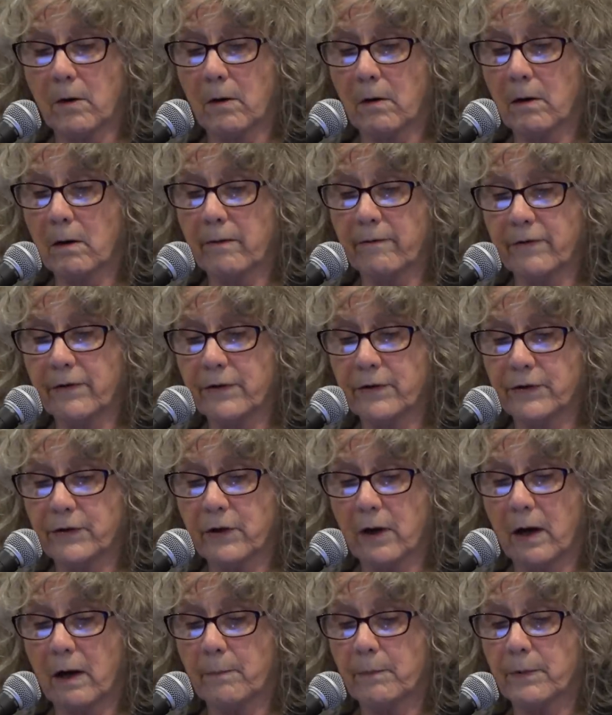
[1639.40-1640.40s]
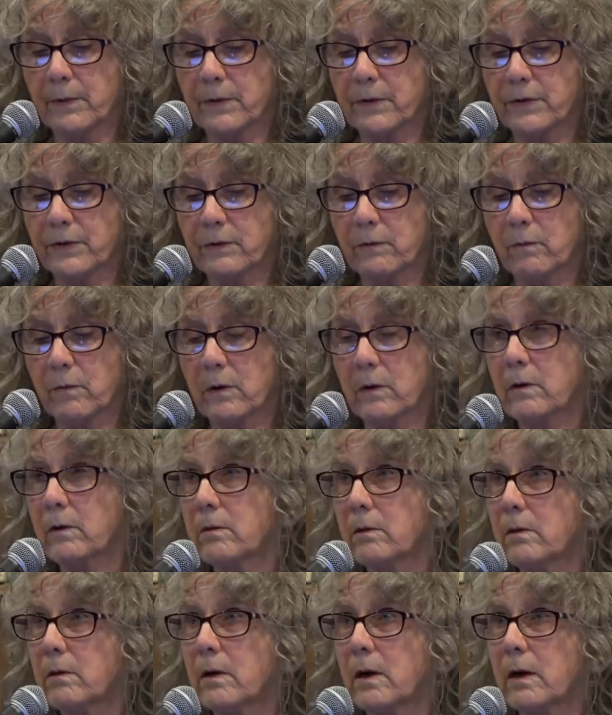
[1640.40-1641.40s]
all of his operas
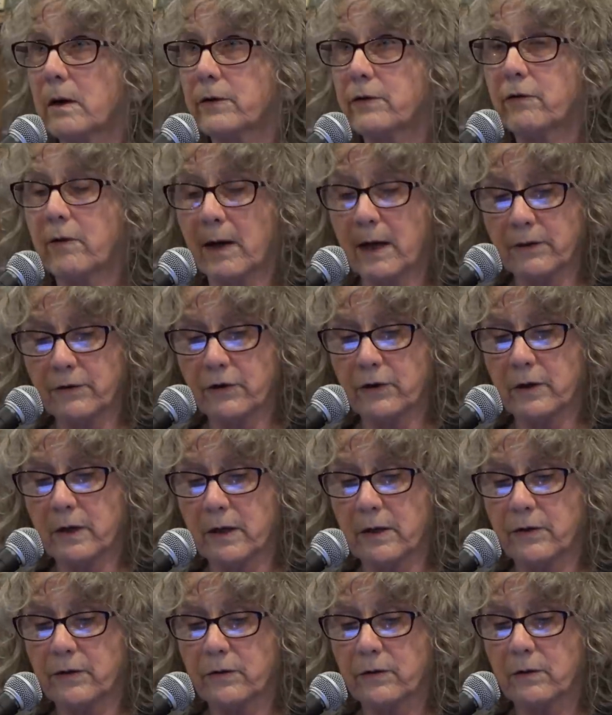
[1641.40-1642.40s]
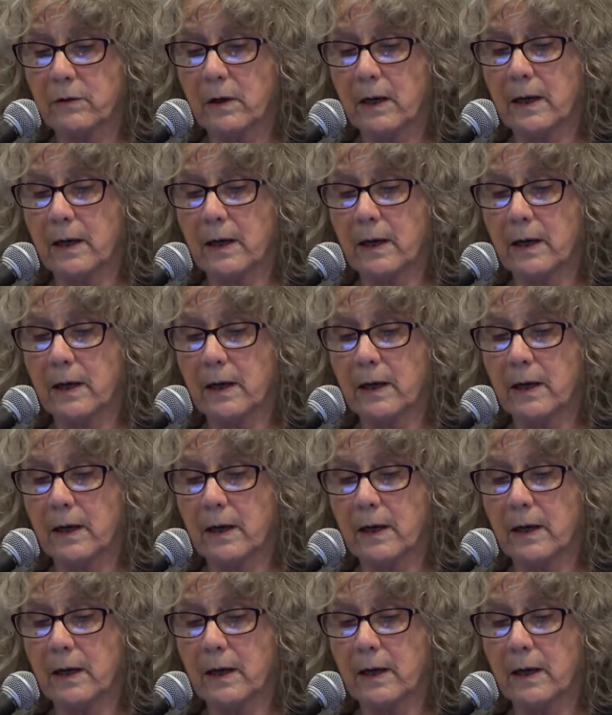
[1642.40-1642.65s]
were uh, tragedies,